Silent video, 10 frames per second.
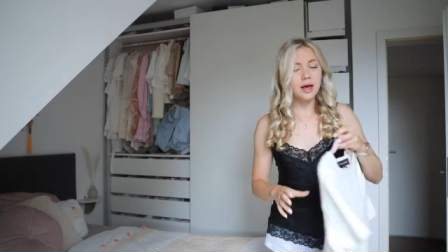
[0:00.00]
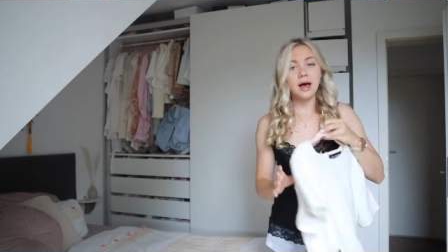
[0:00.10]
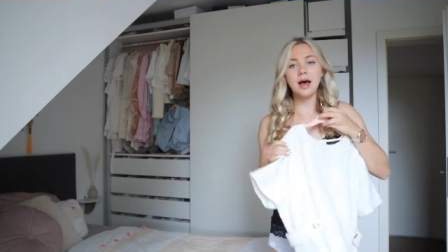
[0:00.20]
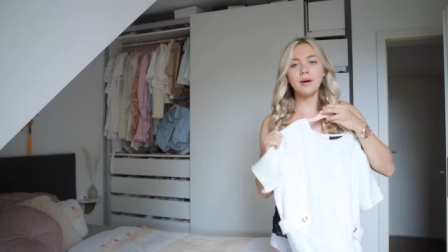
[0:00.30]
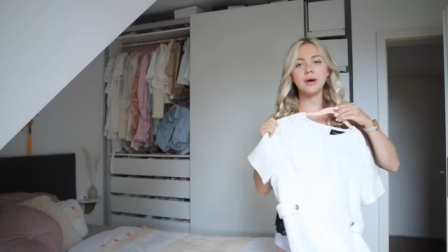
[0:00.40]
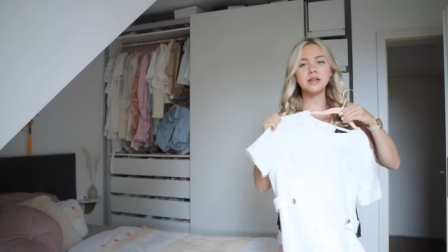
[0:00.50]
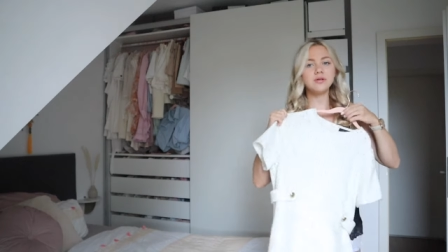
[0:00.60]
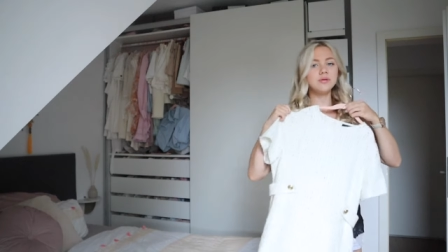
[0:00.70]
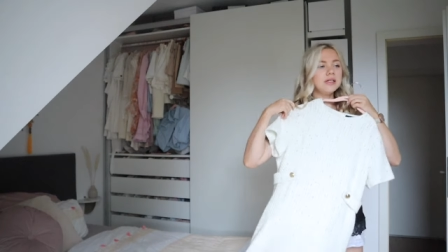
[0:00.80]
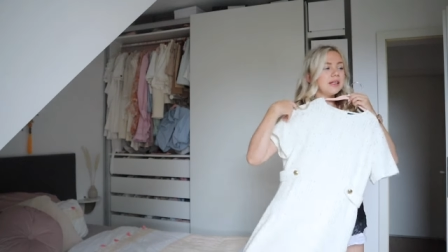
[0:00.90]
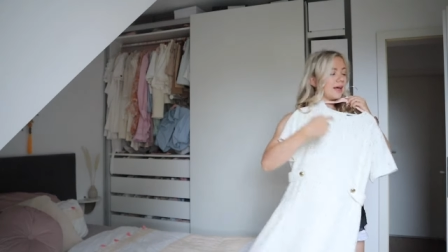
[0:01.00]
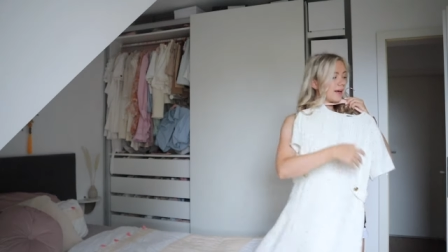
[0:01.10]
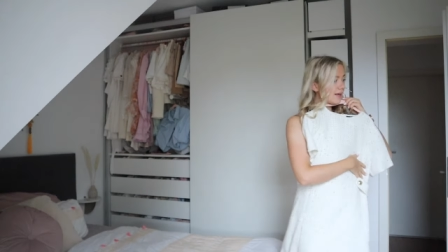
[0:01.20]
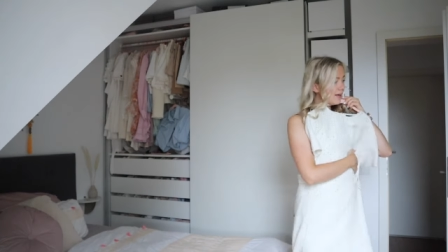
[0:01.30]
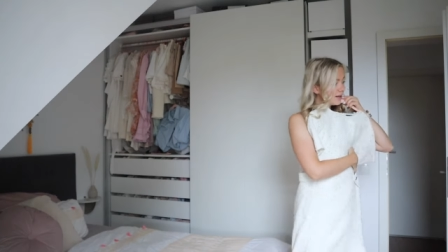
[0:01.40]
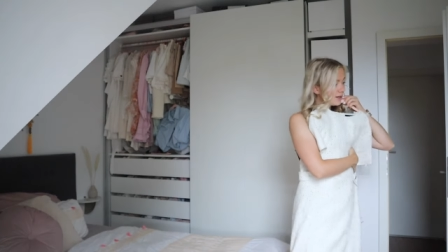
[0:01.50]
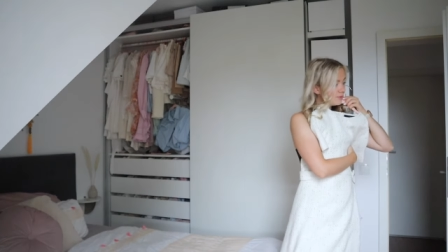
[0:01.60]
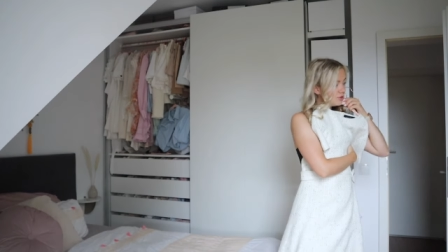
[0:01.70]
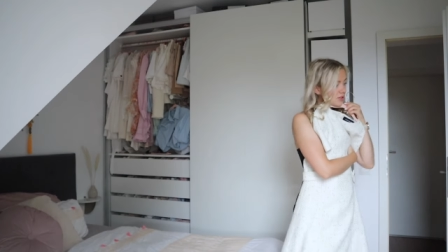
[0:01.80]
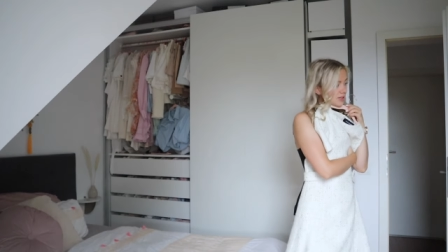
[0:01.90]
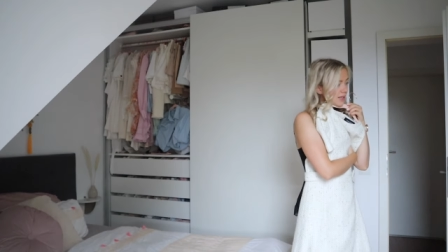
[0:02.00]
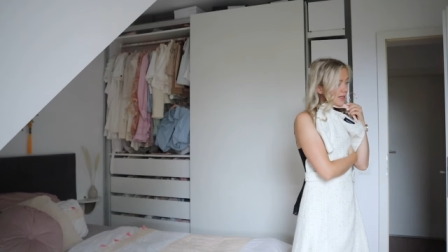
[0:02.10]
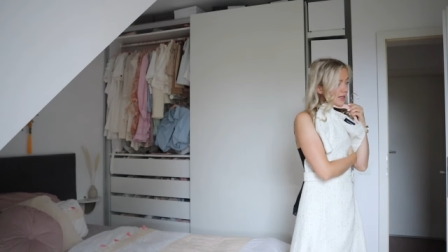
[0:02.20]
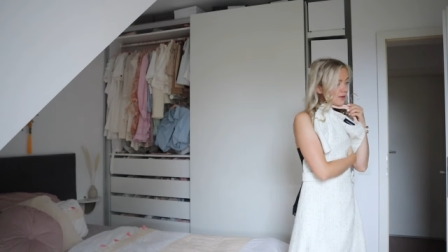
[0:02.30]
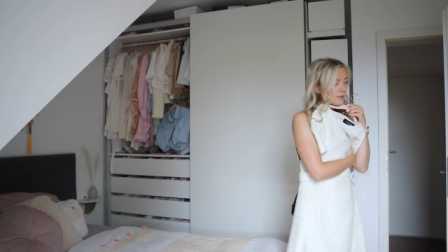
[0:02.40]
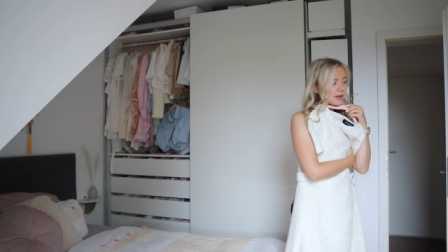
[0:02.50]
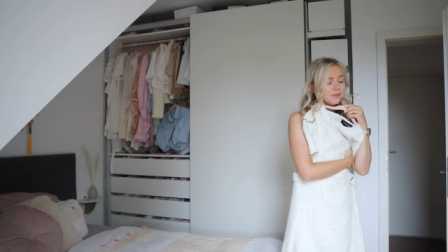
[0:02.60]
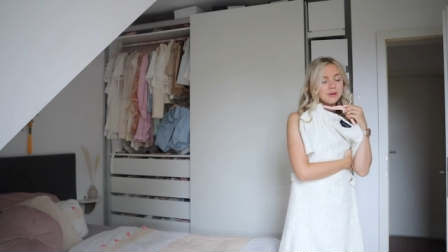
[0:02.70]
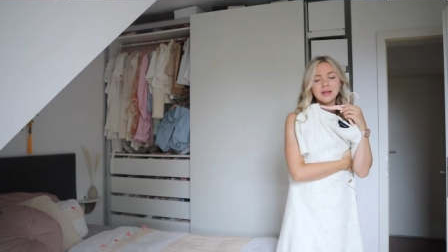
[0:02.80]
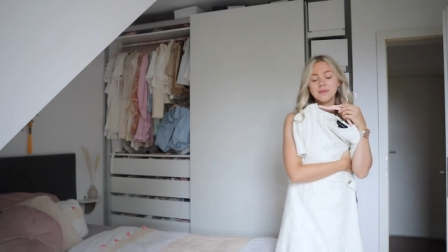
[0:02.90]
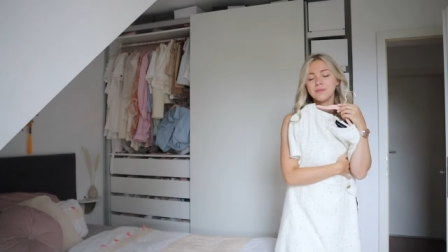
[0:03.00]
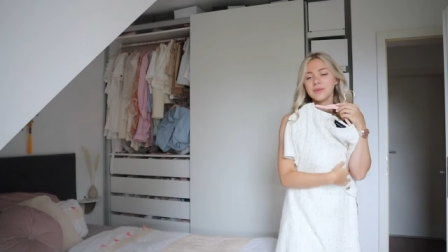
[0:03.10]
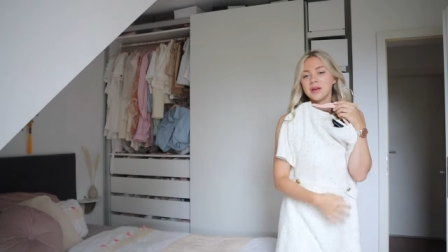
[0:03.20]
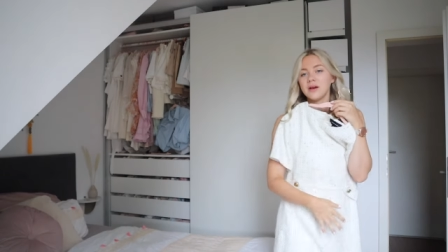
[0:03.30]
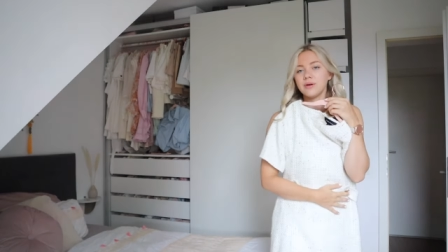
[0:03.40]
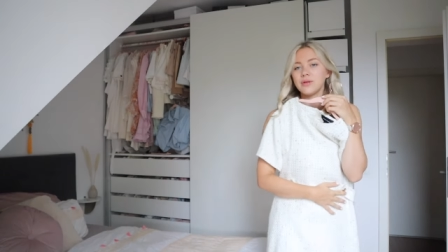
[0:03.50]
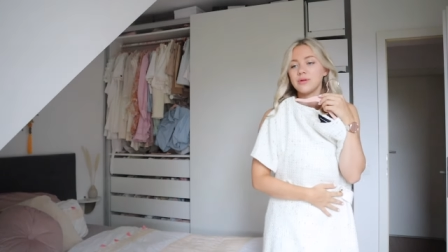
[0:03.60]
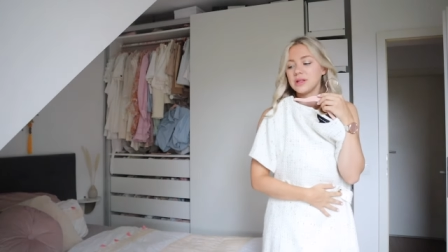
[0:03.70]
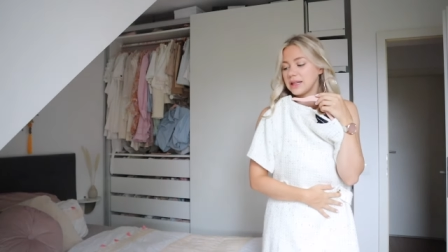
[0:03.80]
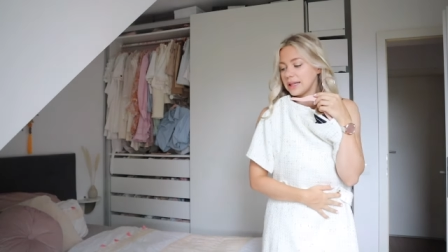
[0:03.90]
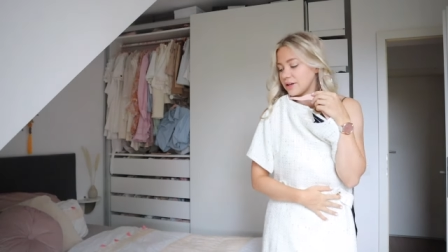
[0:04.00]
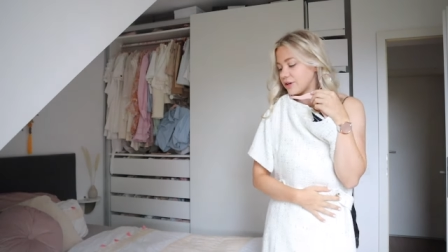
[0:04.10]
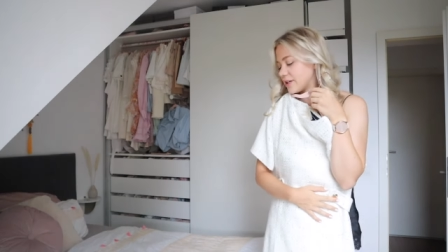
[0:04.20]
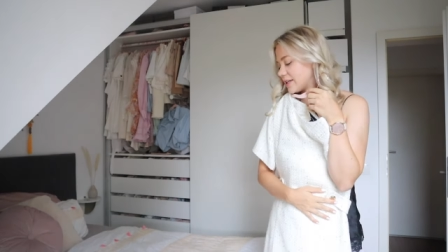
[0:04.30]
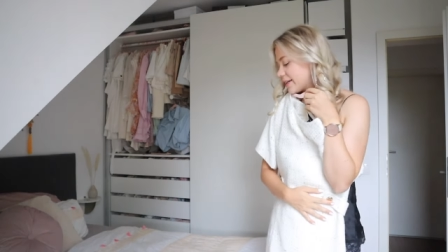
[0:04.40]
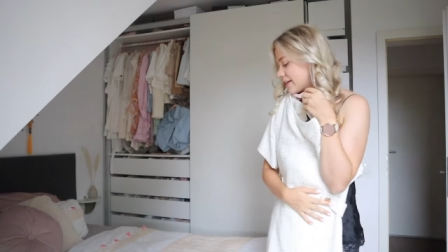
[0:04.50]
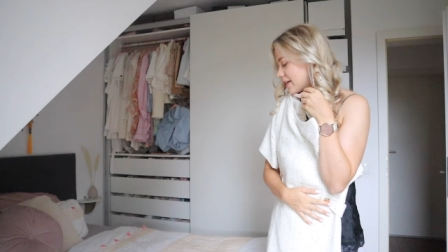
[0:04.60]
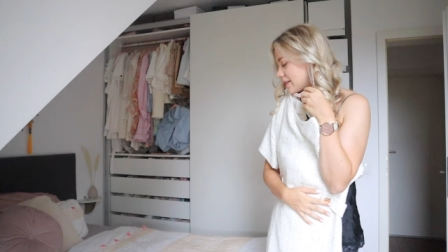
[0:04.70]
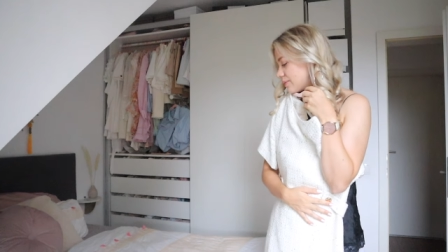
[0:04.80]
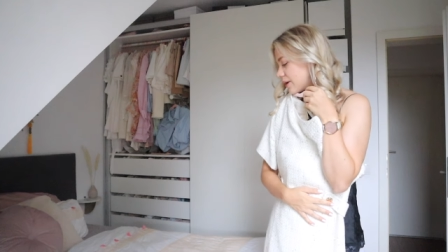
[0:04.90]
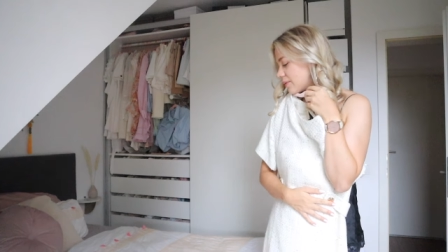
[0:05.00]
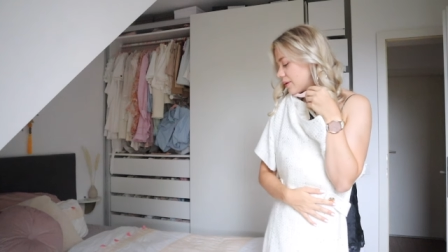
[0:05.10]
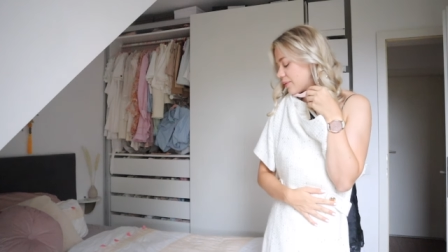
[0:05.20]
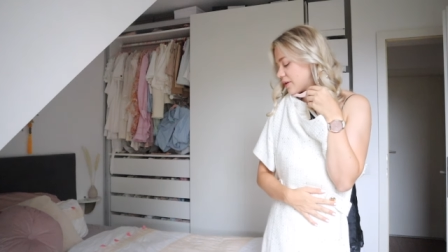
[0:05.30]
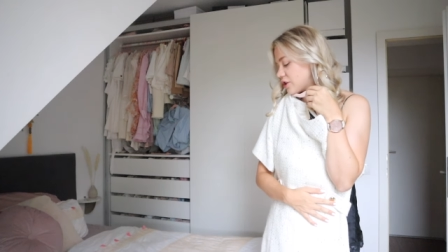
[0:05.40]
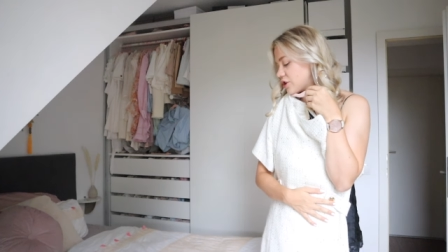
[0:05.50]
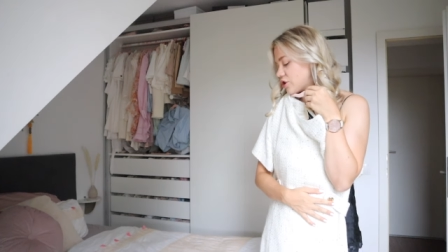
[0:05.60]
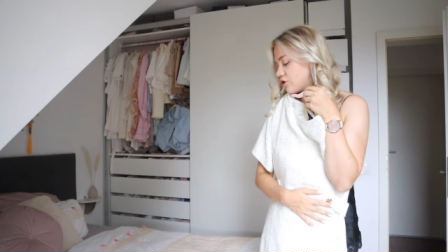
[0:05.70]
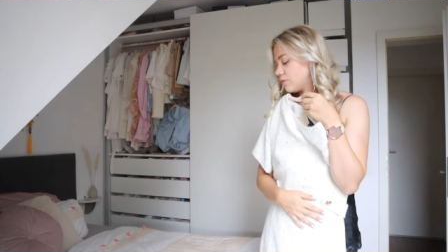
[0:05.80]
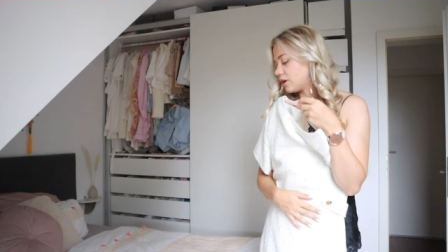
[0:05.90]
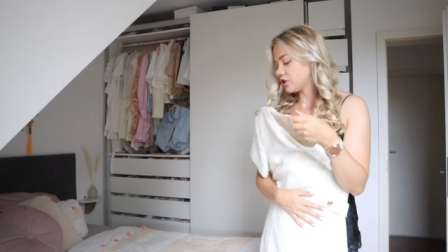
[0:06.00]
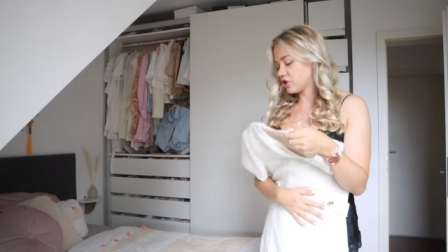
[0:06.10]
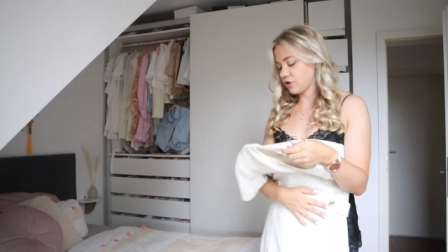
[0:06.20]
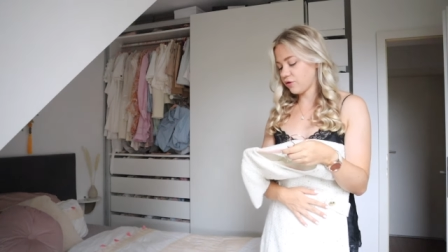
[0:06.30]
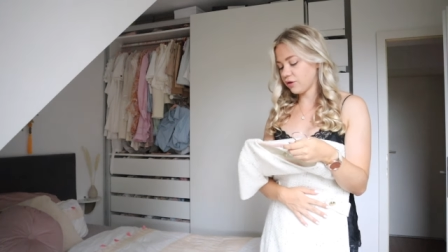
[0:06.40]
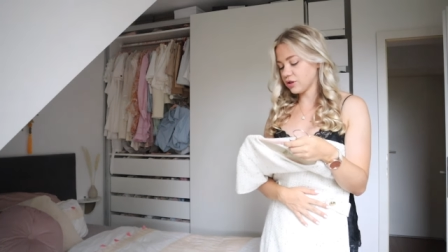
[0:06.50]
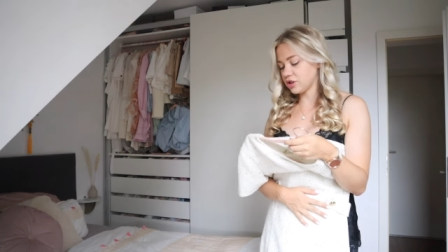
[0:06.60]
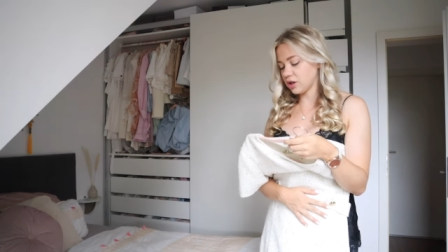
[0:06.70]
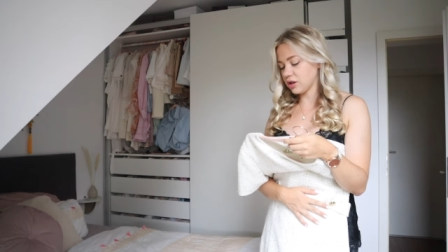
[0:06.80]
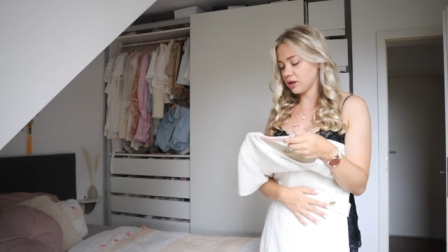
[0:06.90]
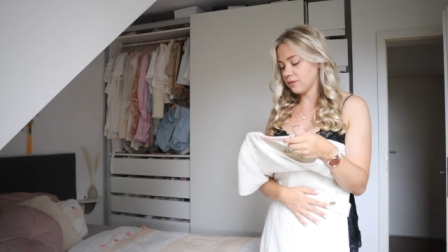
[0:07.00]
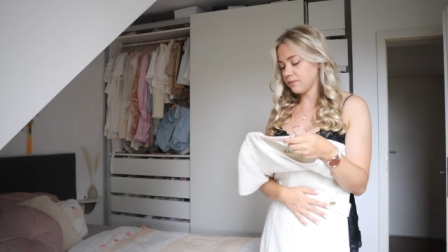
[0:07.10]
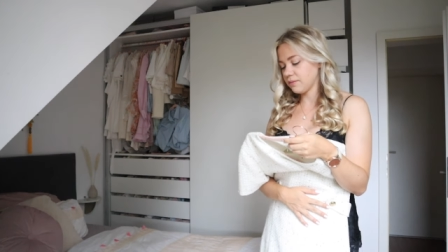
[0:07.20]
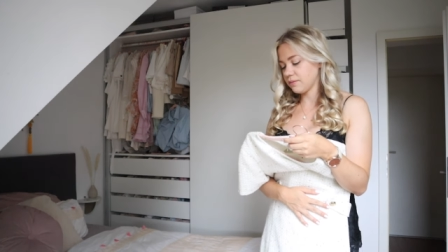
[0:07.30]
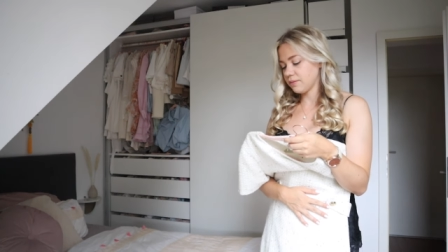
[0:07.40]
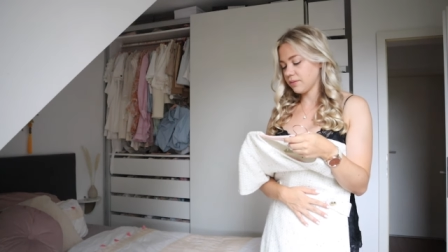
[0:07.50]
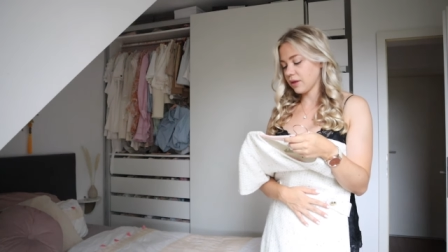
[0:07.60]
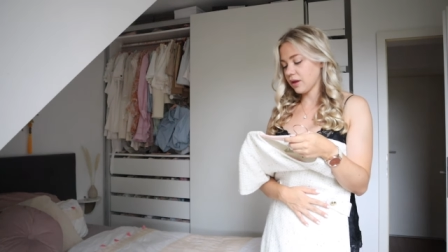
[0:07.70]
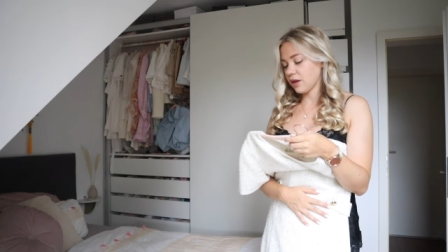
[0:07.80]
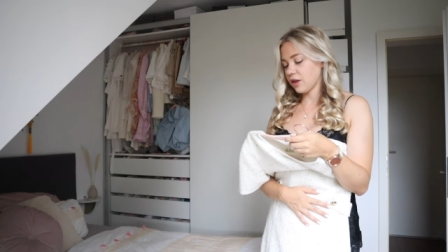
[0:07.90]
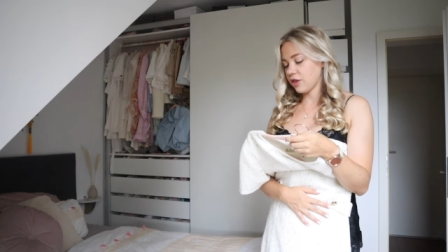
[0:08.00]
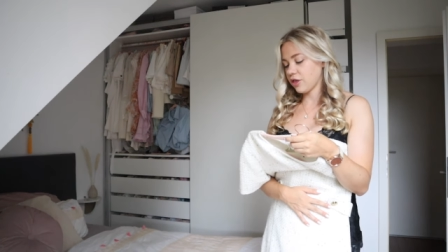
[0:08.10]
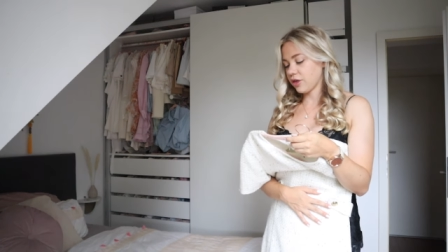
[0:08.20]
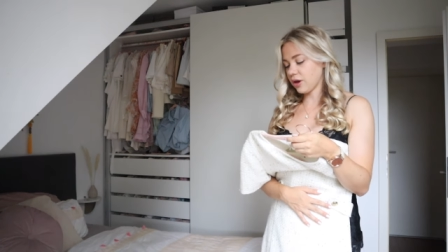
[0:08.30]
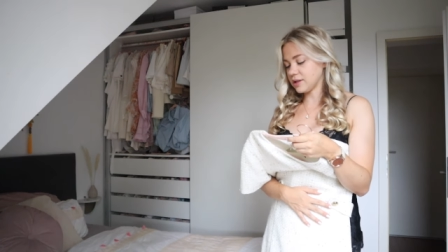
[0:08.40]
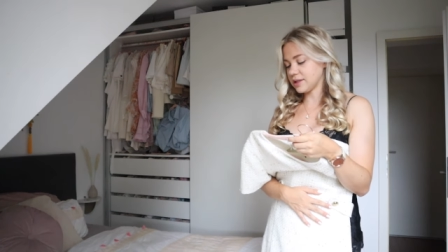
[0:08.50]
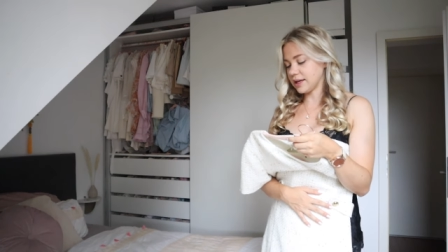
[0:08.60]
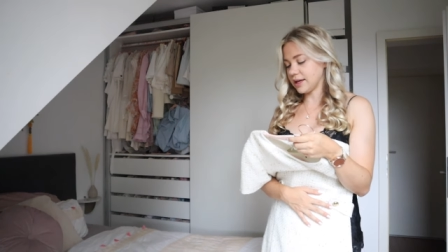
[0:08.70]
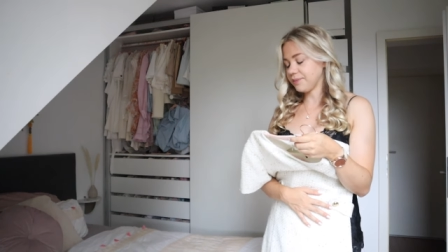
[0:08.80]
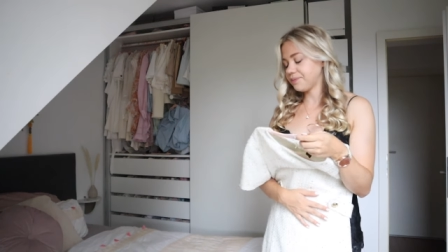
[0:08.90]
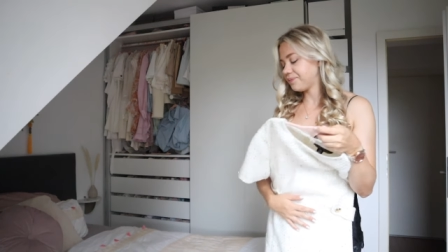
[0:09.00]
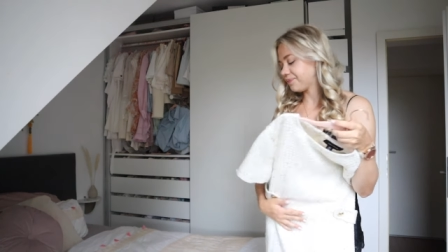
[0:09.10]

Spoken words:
I do really like it. I'm just thinking maybe with all the glitter in it, it's maybe a bit too much for a dull Thursday.